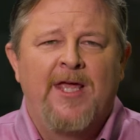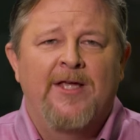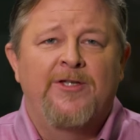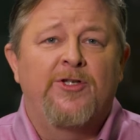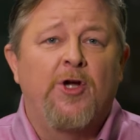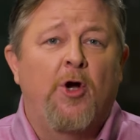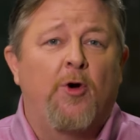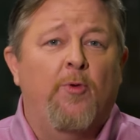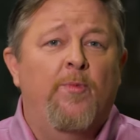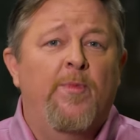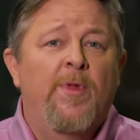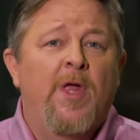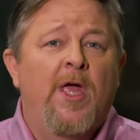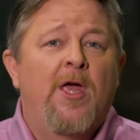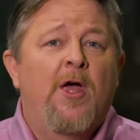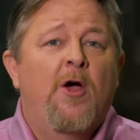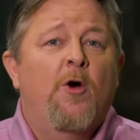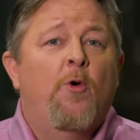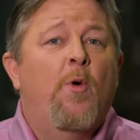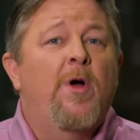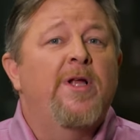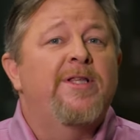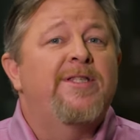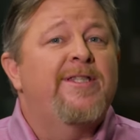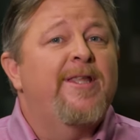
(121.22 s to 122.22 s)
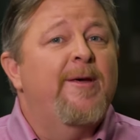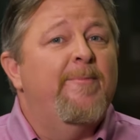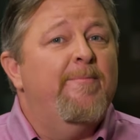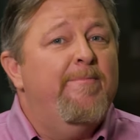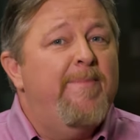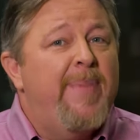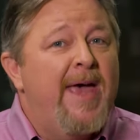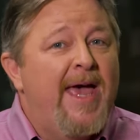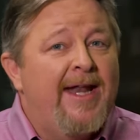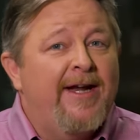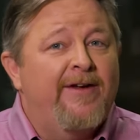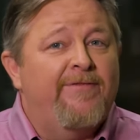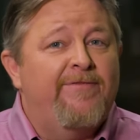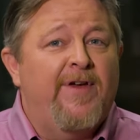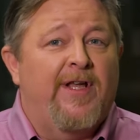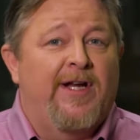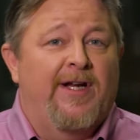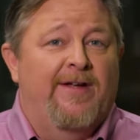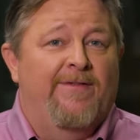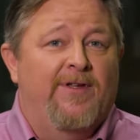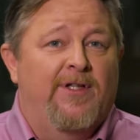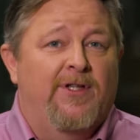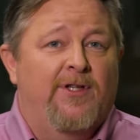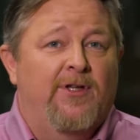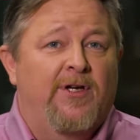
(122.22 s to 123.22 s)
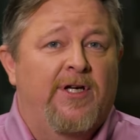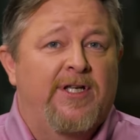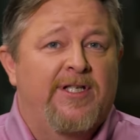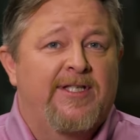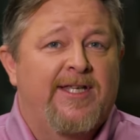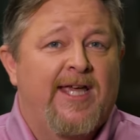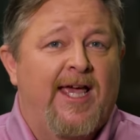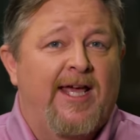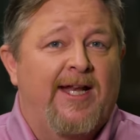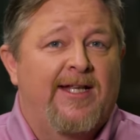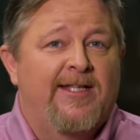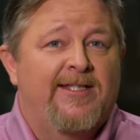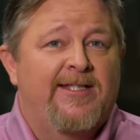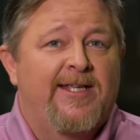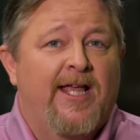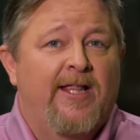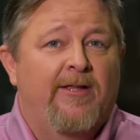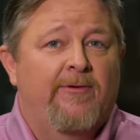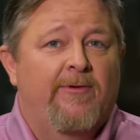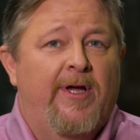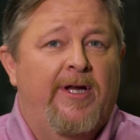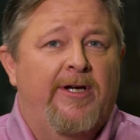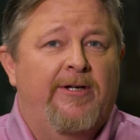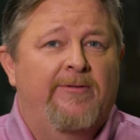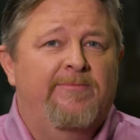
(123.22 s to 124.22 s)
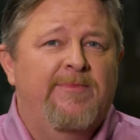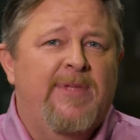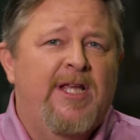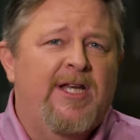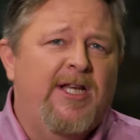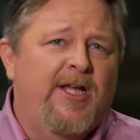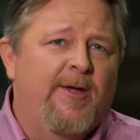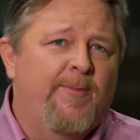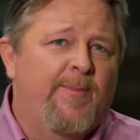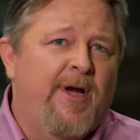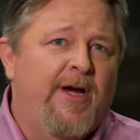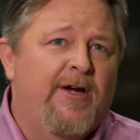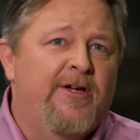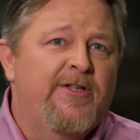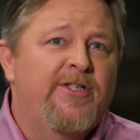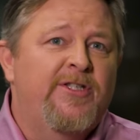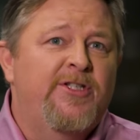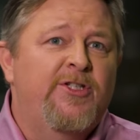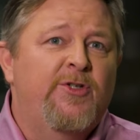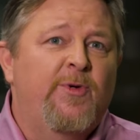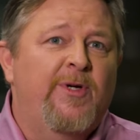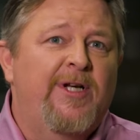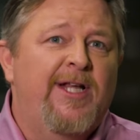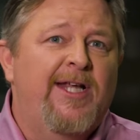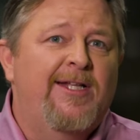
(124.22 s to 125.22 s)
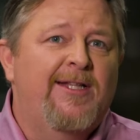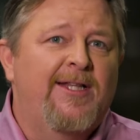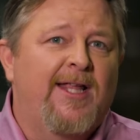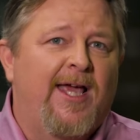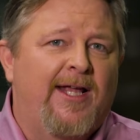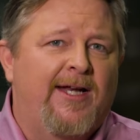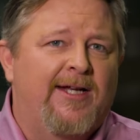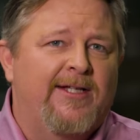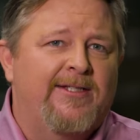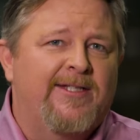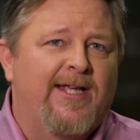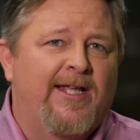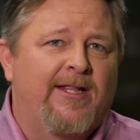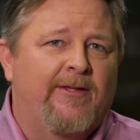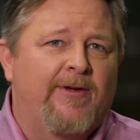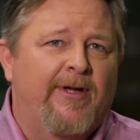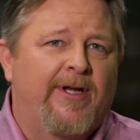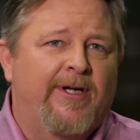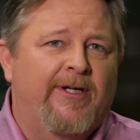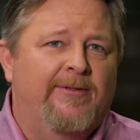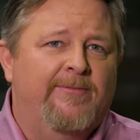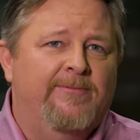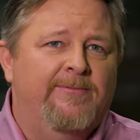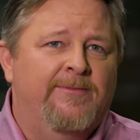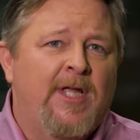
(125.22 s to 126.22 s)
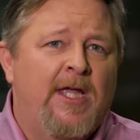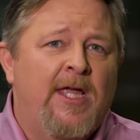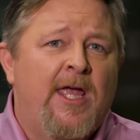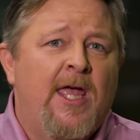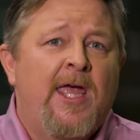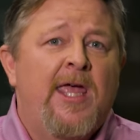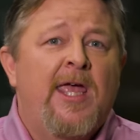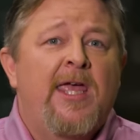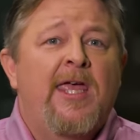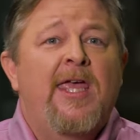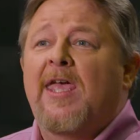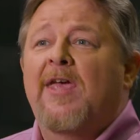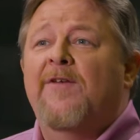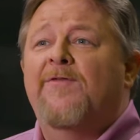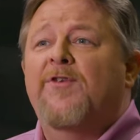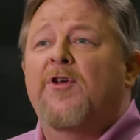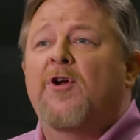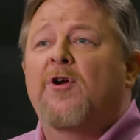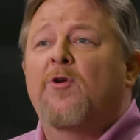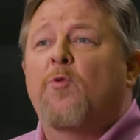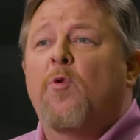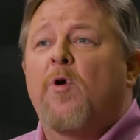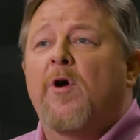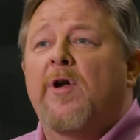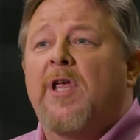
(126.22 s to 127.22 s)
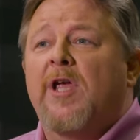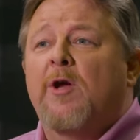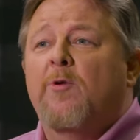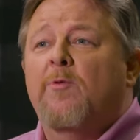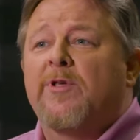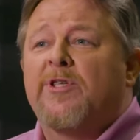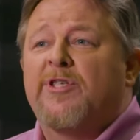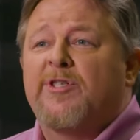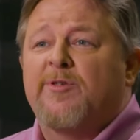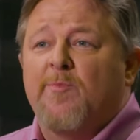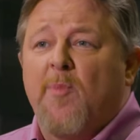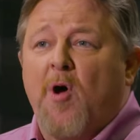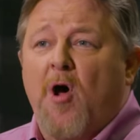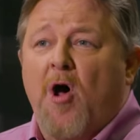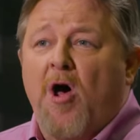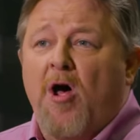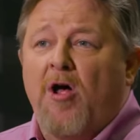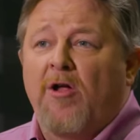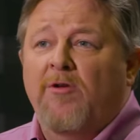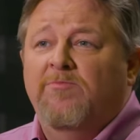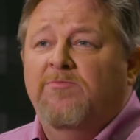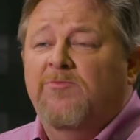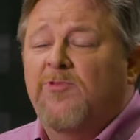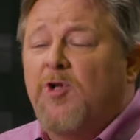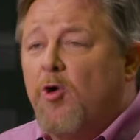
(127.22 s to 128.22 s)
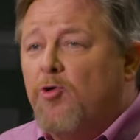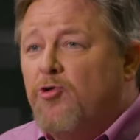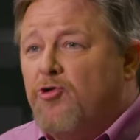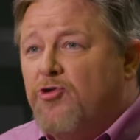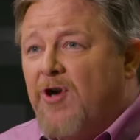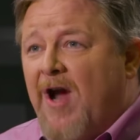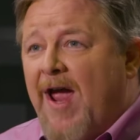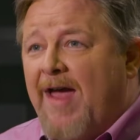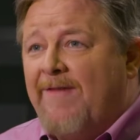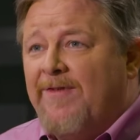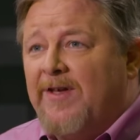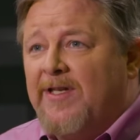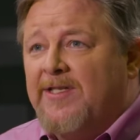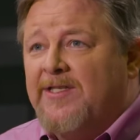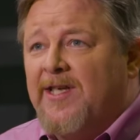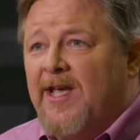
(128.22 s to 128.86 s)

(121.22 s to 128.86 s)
So what's the benefit of a look-aside accelerator in comparison to an inline accelerator? If you're working with small, low-traffic